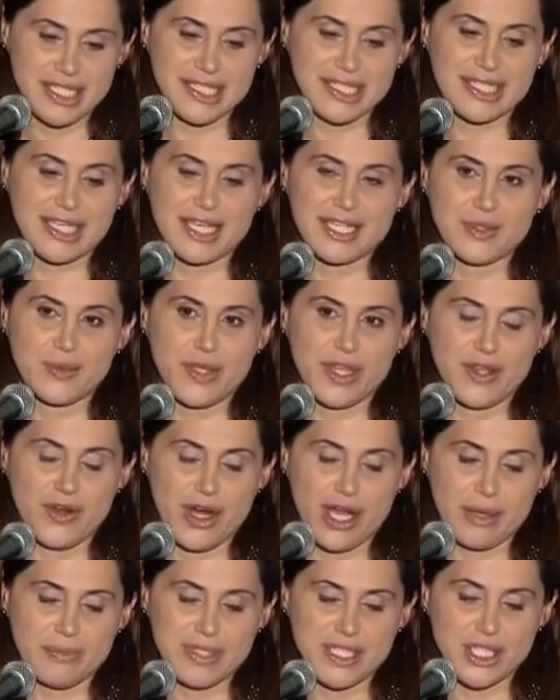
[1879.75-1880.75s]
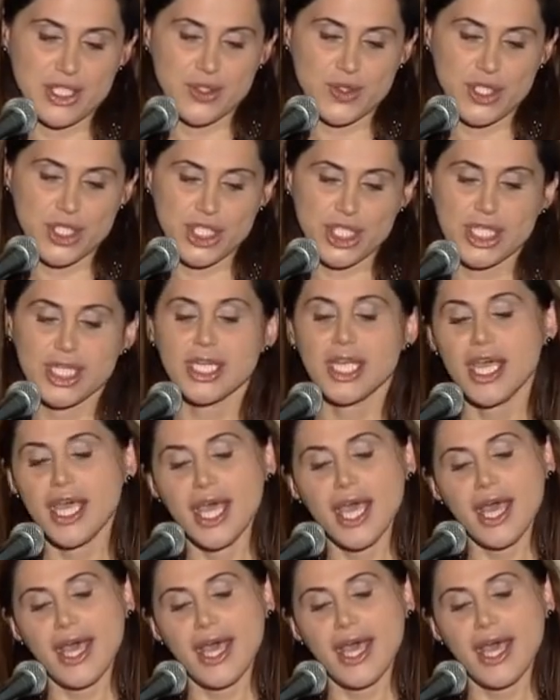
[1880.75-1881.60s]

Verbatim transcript: discuss with your obstetrician.